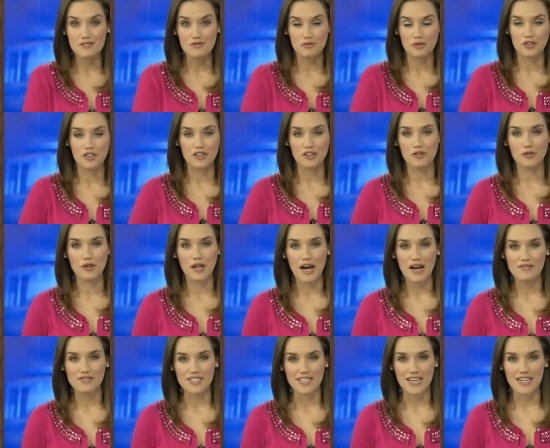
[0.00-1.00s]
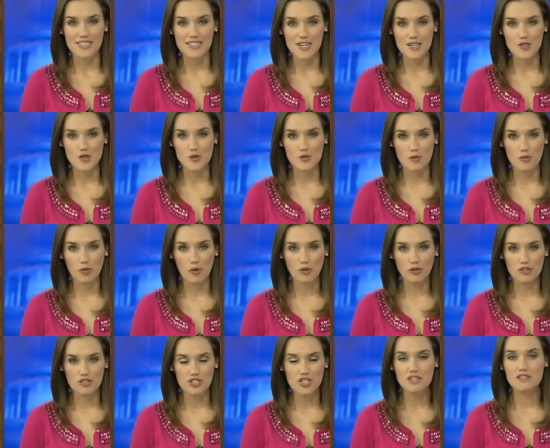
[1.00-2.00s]
We're going to go live to KTXS reporter
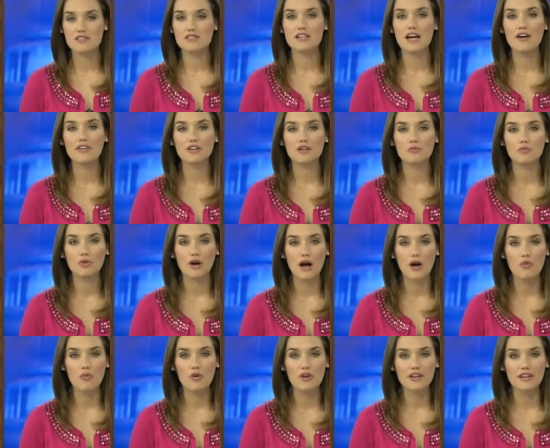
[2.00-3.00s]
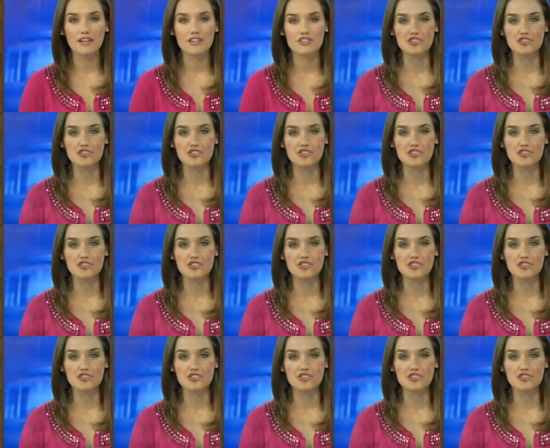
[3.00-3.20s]
Sheena Stout in Brownwood, and